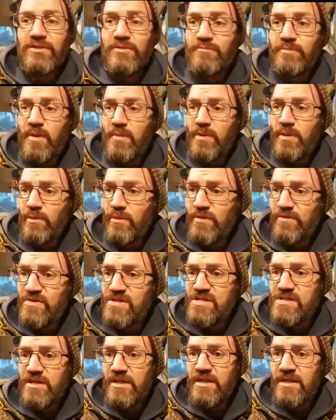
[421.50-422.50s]
you probably would have
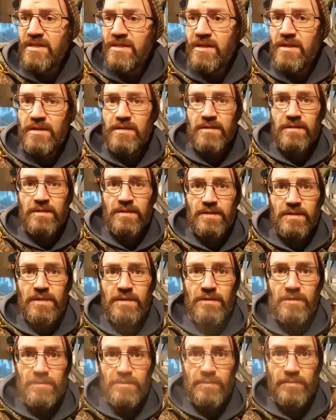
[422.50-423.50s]
seen in the
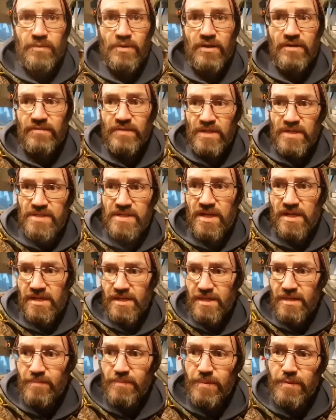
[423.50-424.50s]
previous
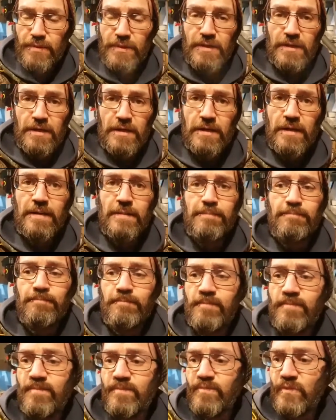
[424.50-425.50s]
clip,
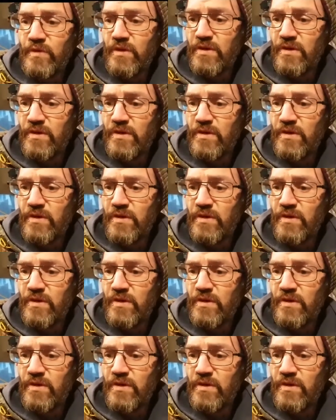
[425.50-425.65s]
because